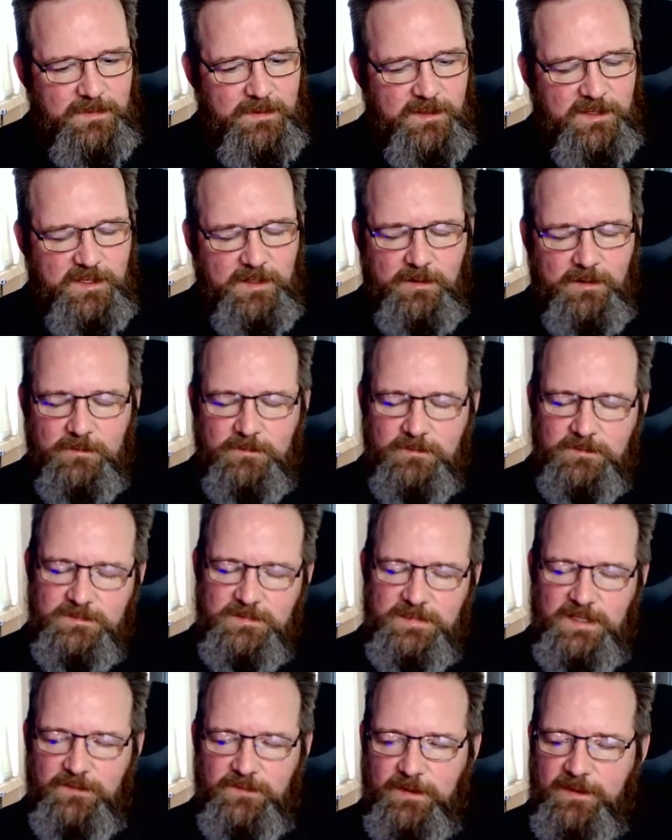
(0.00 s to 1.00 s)
So
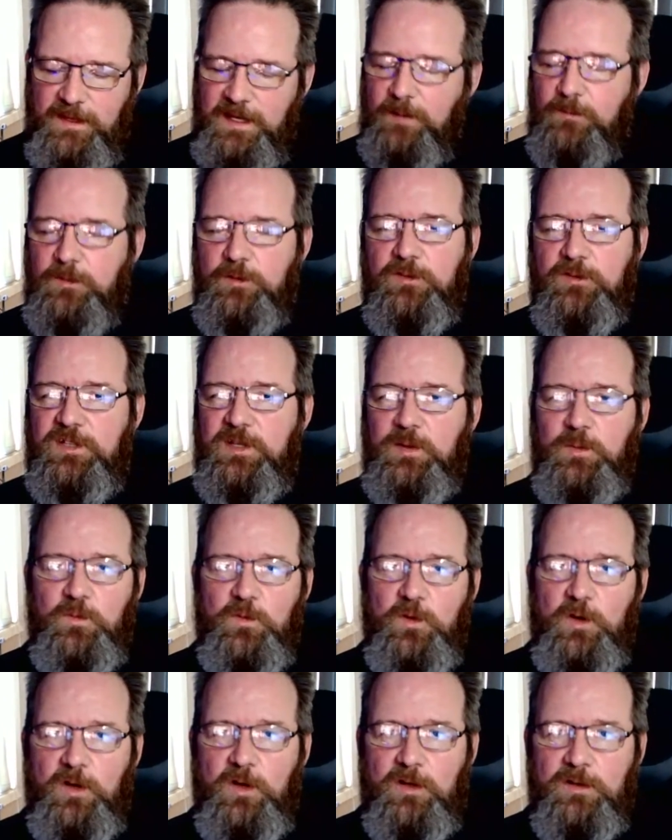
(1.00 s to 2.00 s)
if you think I'm doing something
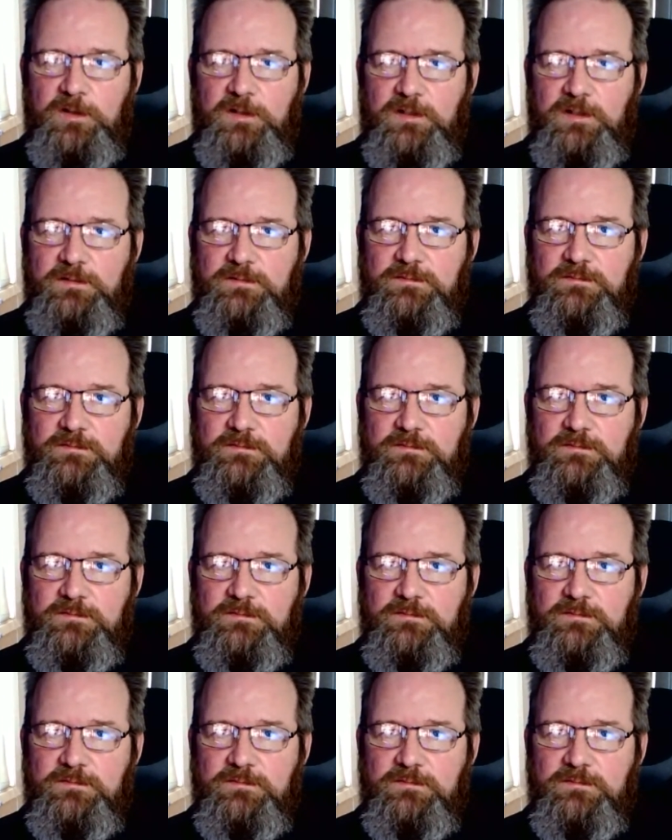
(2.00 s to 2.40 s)
wrong,